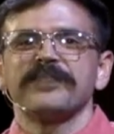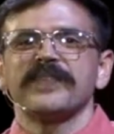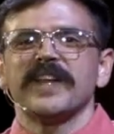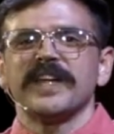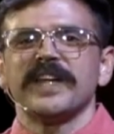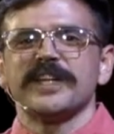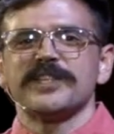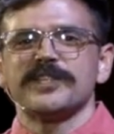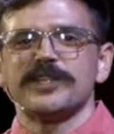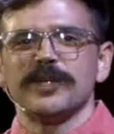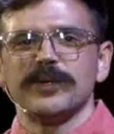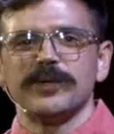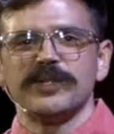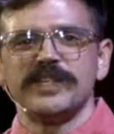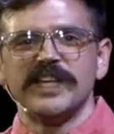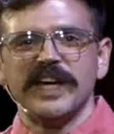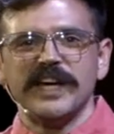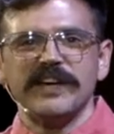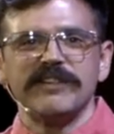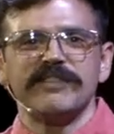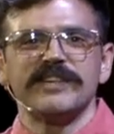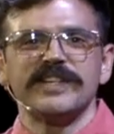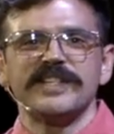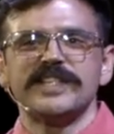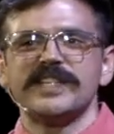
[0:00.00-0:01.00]
And so
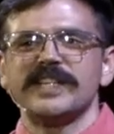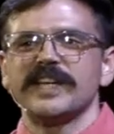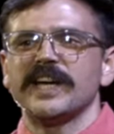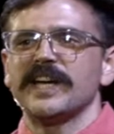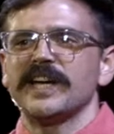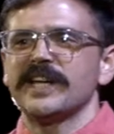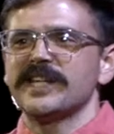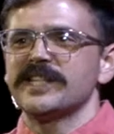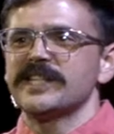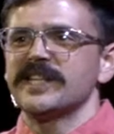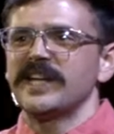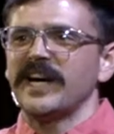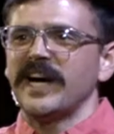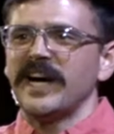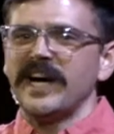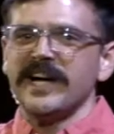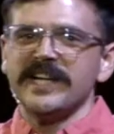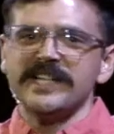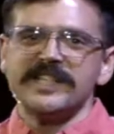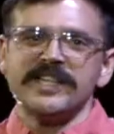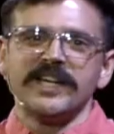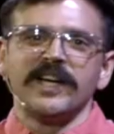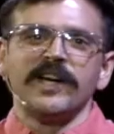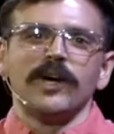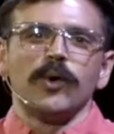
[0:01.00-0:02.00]
David says,
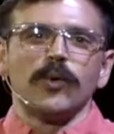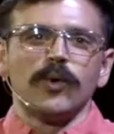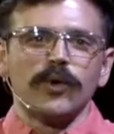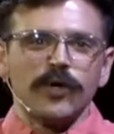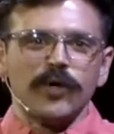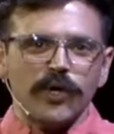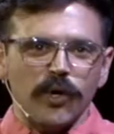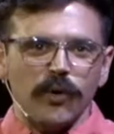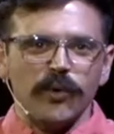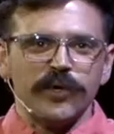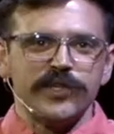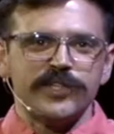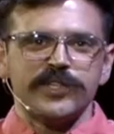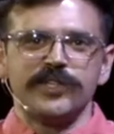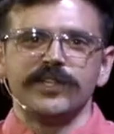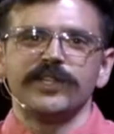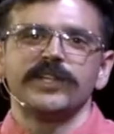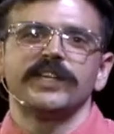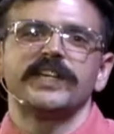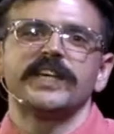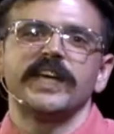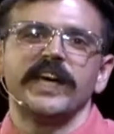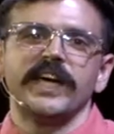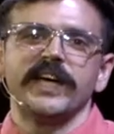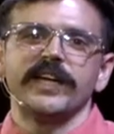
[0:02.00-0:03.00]
Guys, we're going to
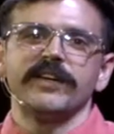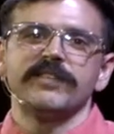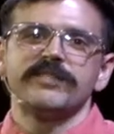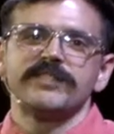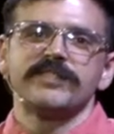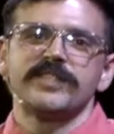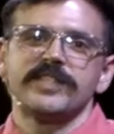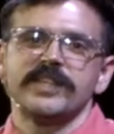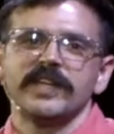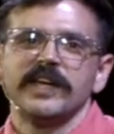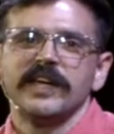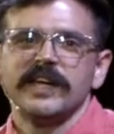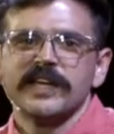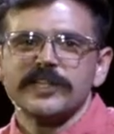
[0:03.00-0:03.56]
the caves.